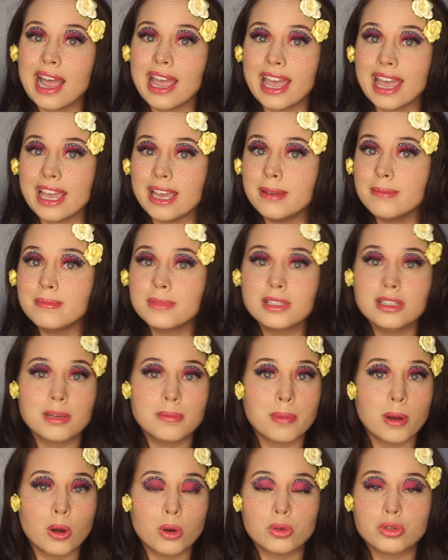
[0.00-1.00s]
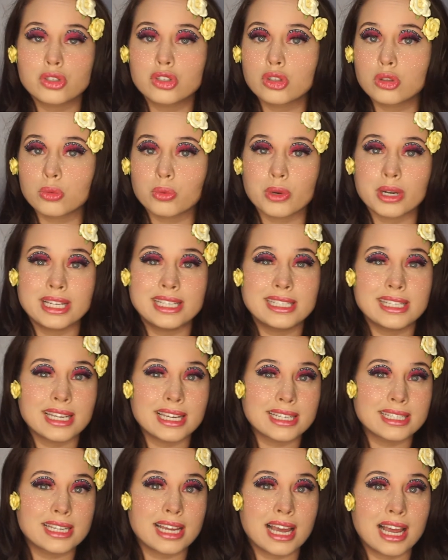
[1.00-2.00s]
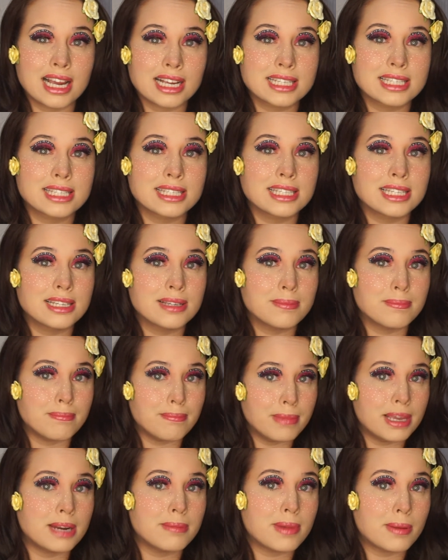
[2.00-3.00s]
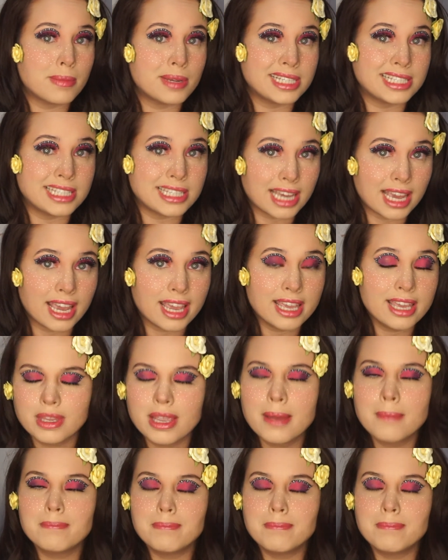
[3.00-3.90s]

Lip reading: Aim to post 3 TikToks minimum a day.